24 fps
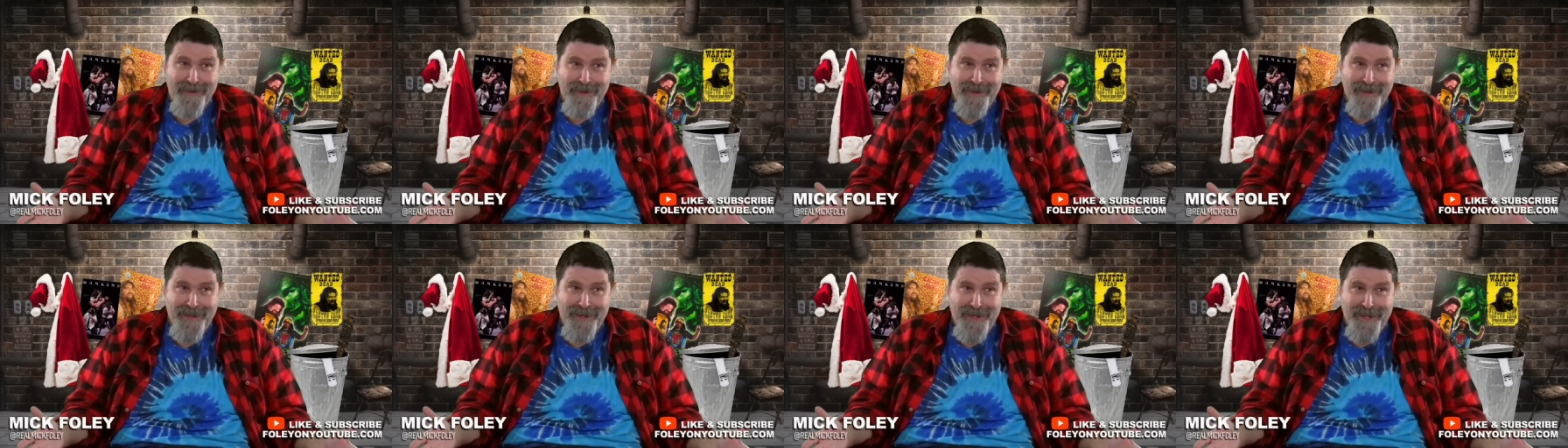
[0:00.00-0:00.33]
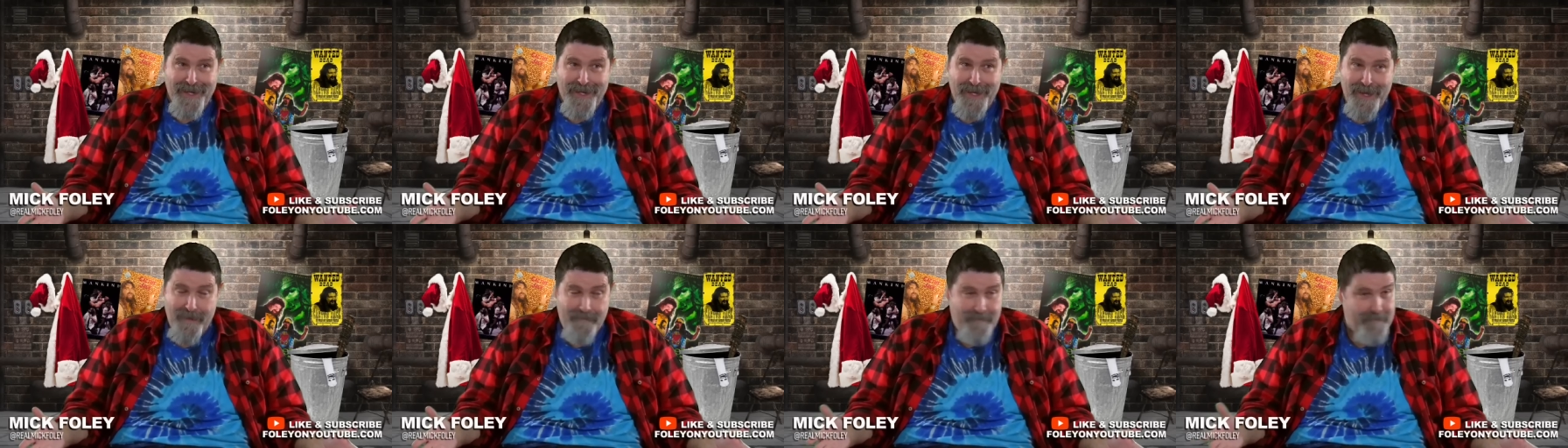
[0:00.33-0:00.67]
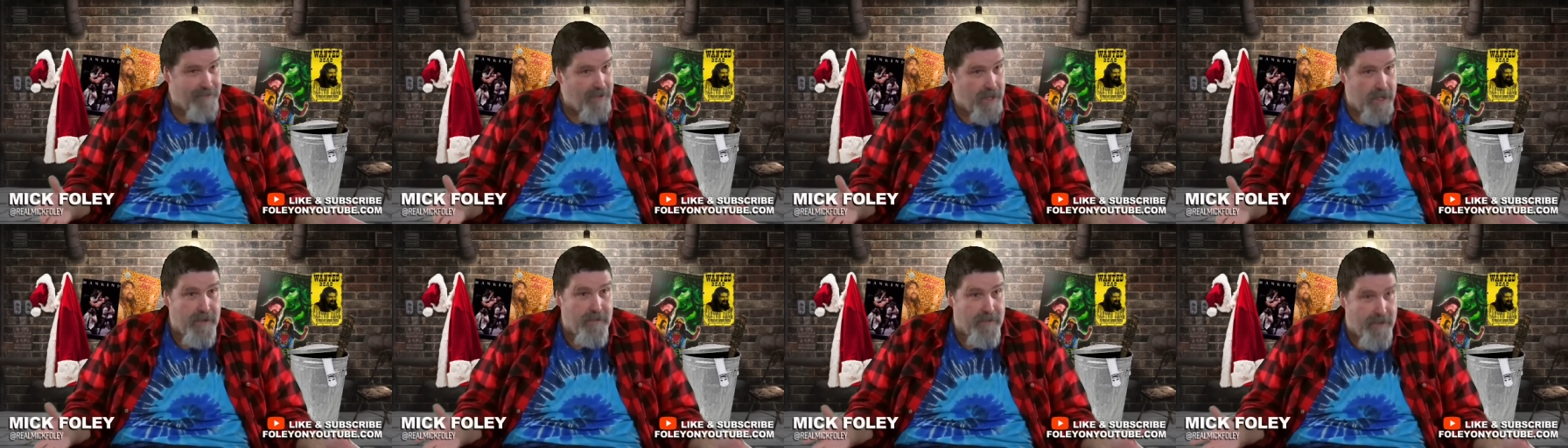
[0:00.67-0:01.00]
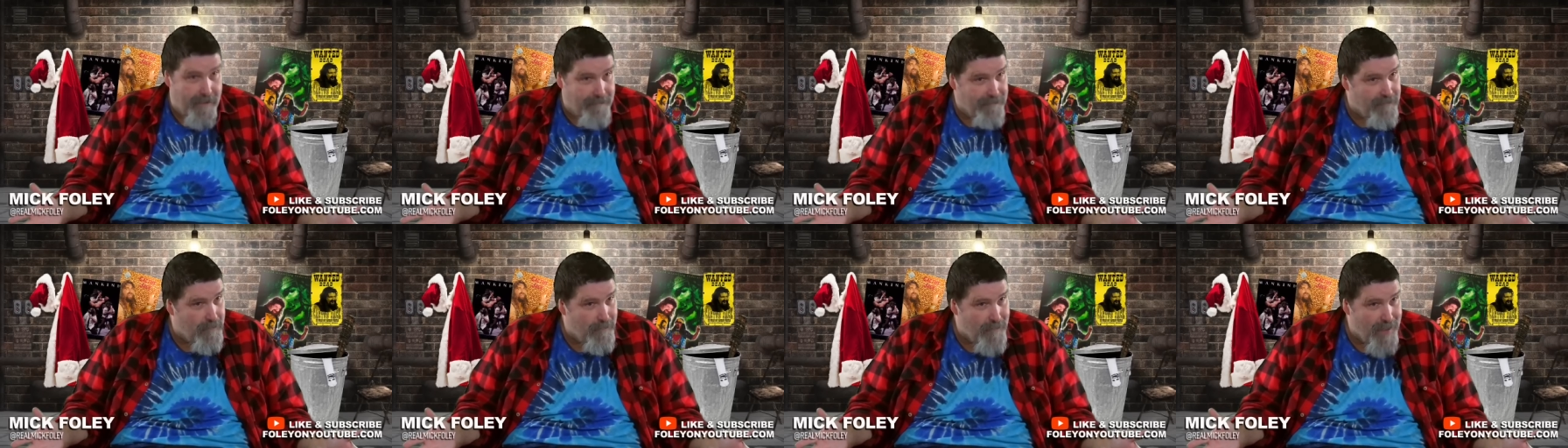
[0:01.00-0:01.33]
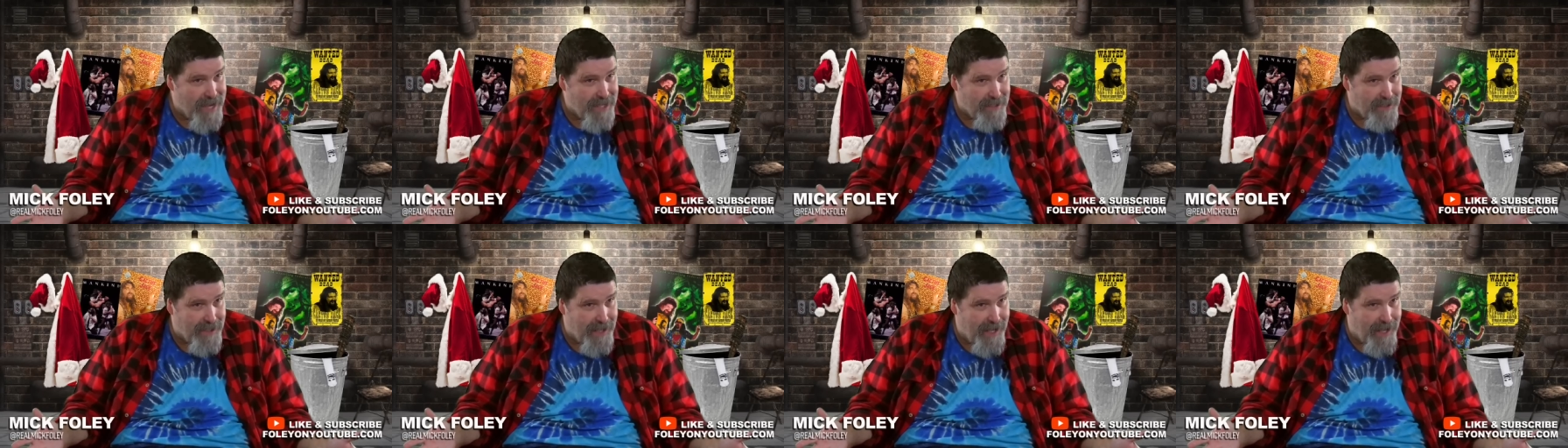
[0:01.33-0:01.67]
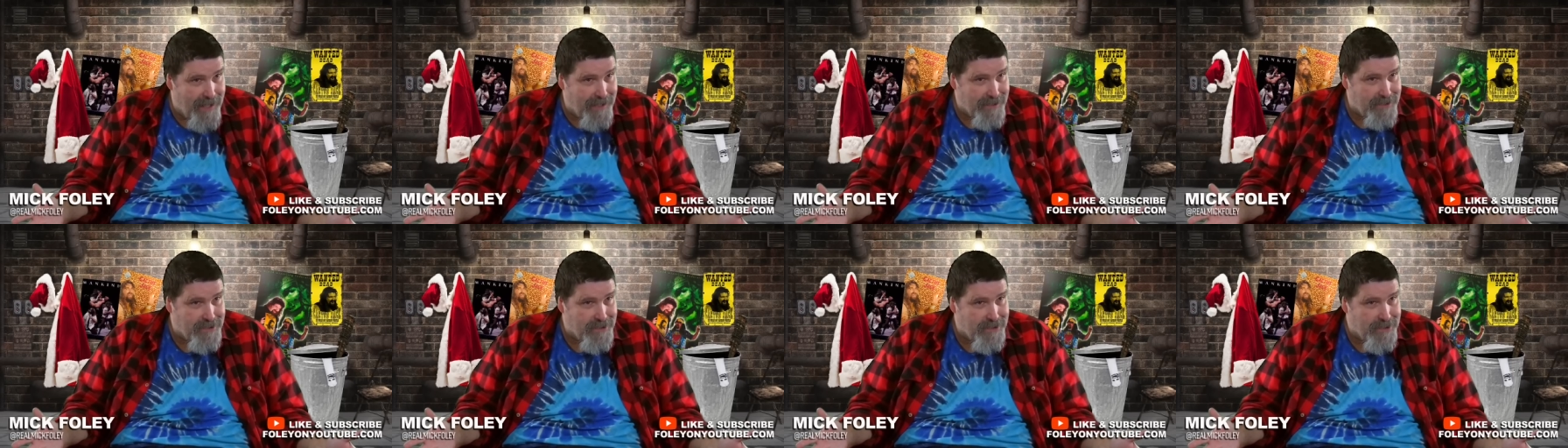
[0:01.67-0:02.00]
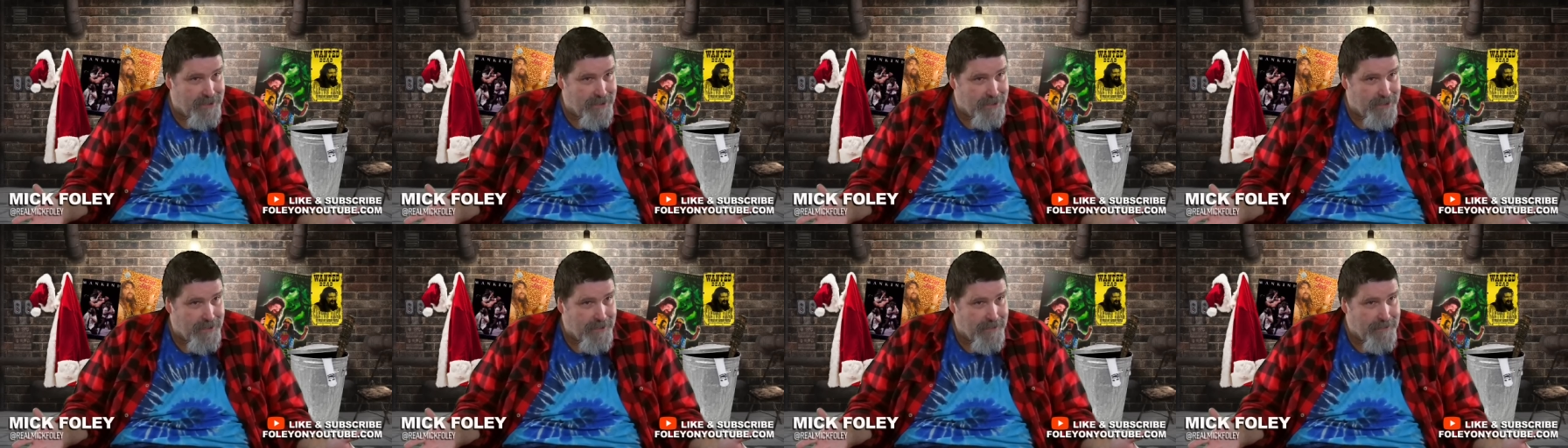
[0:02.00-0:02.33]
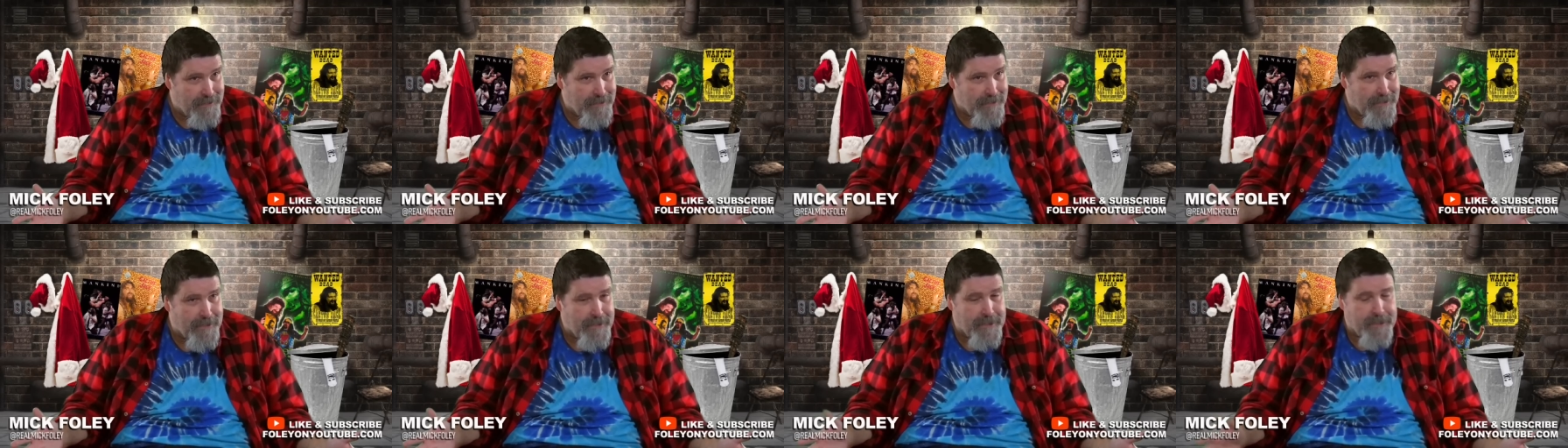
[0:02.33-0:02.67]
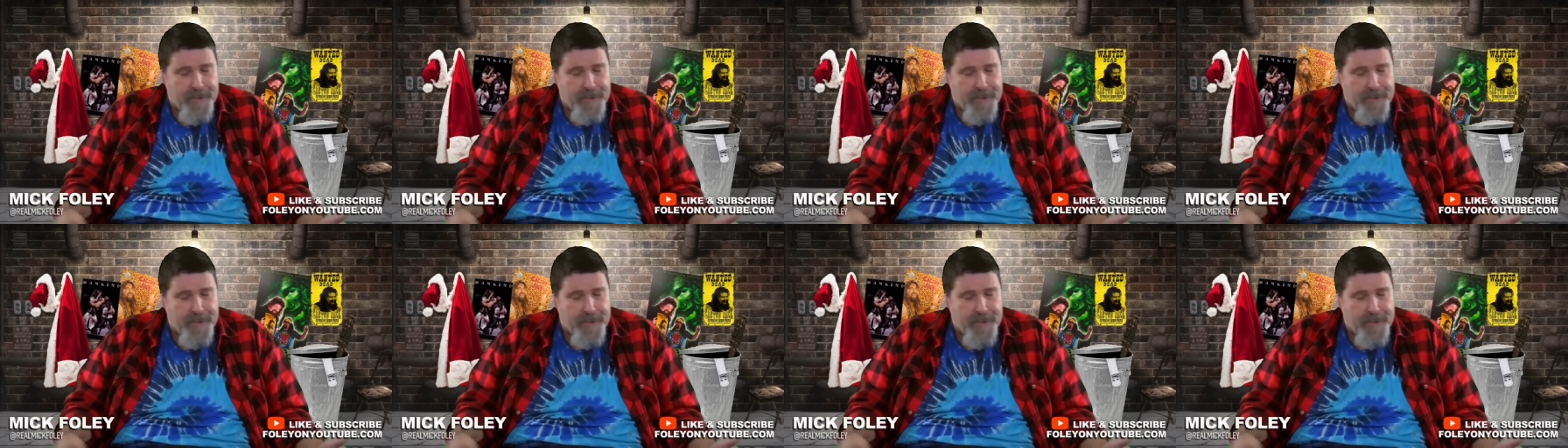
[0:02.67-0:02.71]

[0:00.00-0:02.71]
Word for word: Right. Have you, have you been to cons? Yeah, yeah.